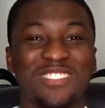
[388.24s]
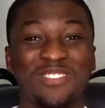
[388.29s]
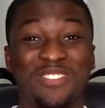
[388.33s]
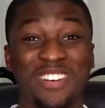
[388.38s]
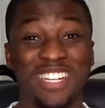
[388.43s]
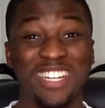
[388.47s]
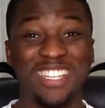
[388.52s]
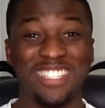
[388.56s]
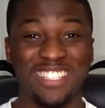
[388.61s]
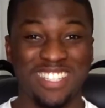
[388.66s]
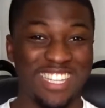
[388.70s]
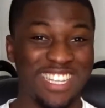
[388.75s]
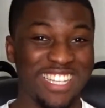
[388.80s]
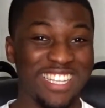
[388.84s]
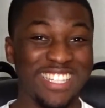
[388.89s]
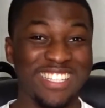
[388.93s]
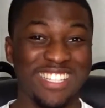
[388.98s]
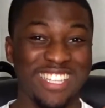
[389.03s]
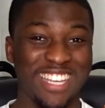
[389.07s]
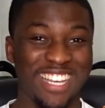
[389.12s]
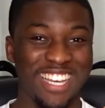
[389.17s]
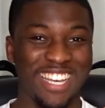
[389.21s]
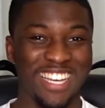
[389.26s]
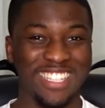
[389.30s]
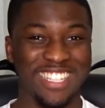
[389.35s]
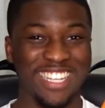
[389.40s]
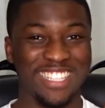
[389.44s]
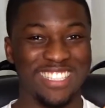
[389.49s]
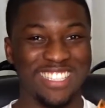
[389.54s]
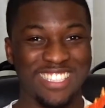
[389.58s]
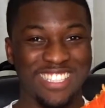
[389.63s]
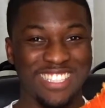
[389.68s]
funniest thing is, yeah,
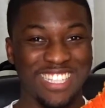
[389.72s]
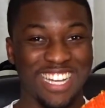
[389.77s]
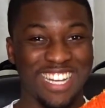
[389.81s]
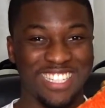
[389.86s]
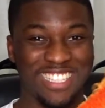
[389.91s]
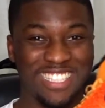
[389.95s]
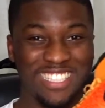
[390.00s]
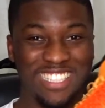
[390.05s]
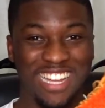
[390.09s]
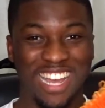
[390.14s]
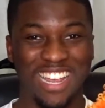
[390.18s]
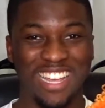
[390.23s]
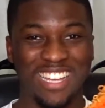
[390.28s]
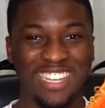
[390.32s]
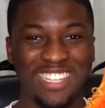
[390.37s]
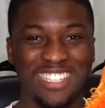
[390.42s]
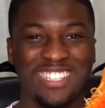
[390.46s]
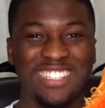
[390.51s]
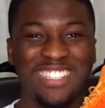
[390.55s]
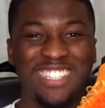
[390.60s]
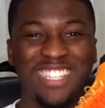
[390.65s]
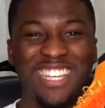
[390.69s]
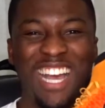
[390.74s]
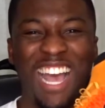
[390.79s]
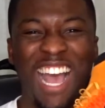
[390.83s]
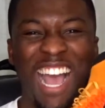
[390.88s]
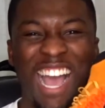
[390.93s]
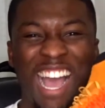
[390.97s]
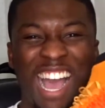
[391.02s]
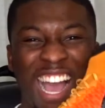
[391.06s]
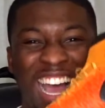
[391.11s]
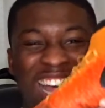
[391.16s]
that this is actually Nike.
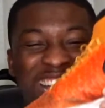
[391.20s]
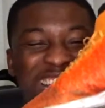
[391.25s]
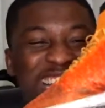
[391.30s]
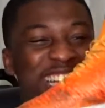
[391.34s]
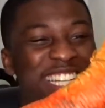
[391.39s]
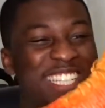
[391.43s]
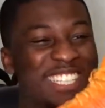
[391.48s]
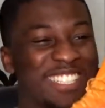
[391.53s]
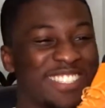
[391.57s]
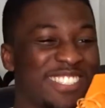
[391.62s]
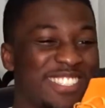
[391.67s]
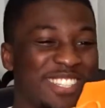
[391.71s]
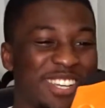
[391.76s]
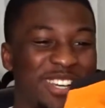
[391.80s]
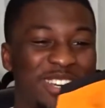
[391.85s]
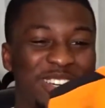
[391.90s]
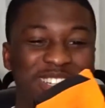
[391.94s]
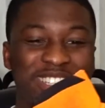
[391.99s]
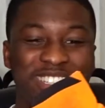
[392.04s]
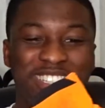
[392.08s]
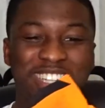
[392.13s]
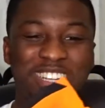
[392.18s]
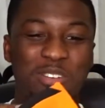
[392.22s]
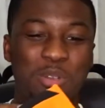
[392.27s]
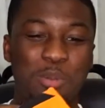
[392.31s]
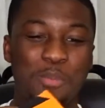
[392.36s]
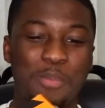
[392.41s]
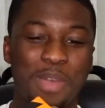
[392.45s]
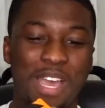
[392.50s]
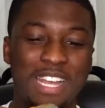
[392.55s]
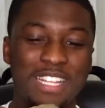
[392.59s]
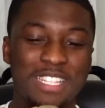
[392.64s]
So it
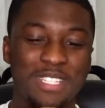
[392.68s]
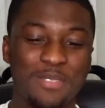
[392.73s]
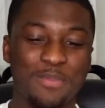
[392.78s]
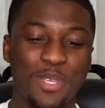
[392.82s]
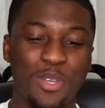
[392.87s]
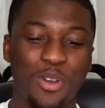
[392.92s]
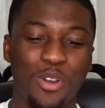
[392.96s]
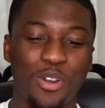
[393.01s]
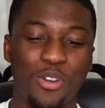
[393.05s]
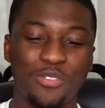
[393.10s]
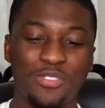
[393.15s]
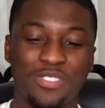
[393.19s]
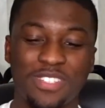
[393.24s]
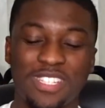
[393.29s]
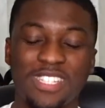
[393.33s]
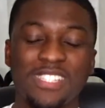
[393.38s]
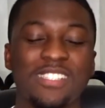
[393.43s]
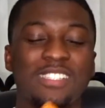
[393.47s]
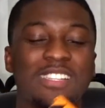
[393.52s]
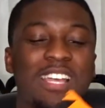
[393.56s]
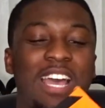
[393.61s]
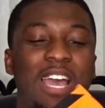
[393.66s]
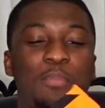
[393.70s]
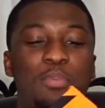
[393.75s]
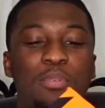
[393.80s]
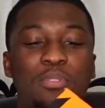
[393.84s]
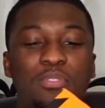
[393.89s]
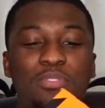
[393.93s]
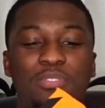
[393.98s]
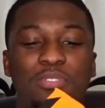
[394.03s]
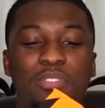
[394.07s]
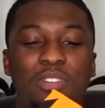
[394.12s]
reminds me of this type
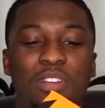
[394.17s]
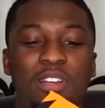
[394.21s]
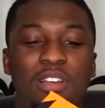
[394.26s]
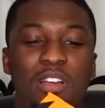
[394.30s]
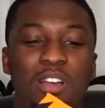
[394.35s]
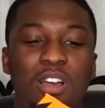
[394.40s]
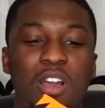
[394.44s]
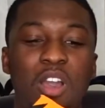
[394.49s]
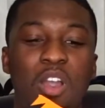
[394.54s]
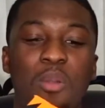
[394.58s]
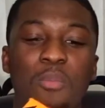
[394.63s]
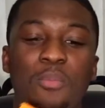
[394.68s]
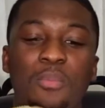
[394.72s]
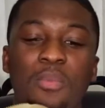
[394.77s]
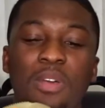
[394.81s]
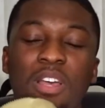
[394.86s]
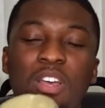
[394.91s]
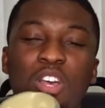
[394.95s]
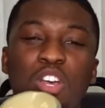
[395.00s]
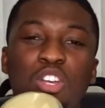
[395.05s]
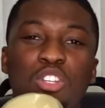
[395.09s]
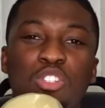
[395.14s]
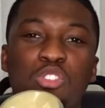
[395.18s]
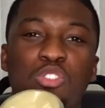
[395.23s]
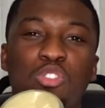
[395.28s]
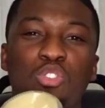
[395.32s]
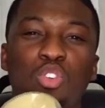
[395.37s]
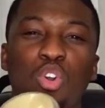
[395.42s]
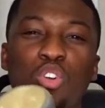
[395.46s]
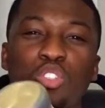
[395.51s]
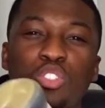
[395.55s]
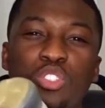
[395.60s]
of
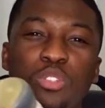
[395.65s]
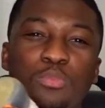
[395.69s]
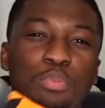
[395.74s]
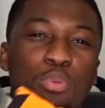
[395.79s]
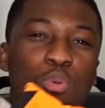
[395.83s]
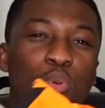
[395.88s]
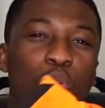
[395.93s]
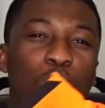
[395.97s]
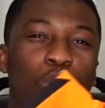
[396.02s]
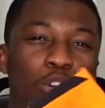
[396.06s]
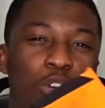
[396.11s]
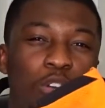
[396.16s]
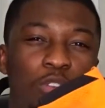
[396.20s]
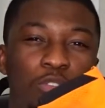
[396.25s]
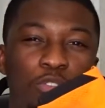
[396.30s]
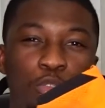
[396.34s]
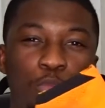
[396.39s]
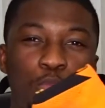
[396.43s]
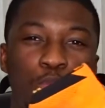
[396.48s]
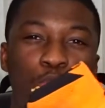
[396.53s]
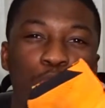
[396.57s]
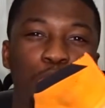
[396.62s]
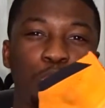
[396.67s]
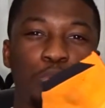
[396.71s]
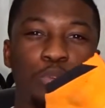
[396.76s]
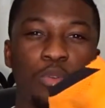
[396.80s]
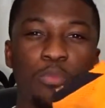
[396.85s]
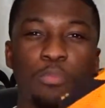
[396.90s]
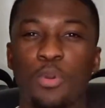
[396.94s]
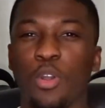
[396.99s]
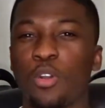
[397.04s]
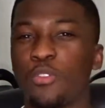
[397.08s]
sock support on a football
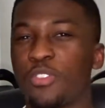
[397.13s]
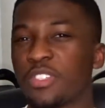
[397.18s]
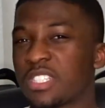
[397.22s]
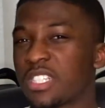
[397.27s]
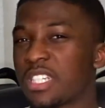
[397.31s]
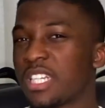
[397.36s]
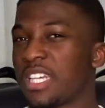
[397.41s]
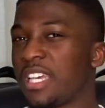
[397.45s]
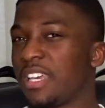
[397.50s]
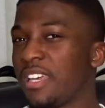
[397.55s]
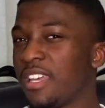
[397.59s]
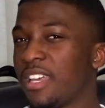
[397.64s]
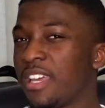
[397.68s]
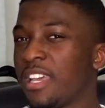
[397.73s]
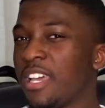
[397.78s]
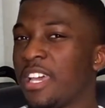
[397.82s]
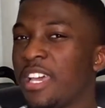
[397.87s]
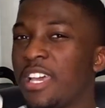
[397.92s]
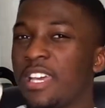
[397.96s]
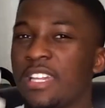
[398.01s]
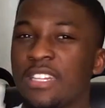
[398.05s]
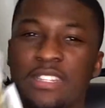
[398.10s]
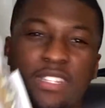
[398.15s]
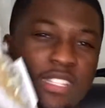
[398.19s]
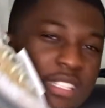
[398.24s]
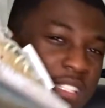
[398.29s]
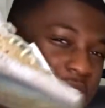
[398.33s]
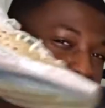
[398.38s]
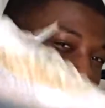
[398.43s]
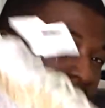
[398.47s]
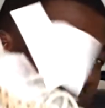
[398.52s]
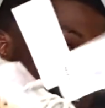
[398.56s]
boot. But obviously,
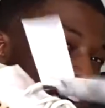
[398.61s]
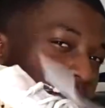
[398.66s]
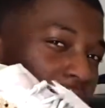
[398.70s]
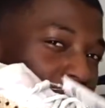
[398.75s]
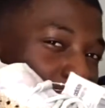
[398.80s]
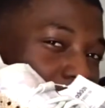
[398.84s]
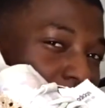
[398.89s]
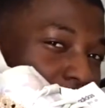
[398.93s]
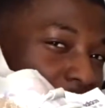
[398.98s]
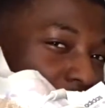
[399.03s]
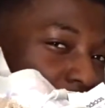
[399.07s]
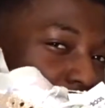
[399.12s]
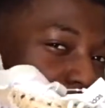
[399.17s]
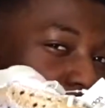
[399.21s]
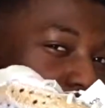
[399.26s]
this is an Adidas.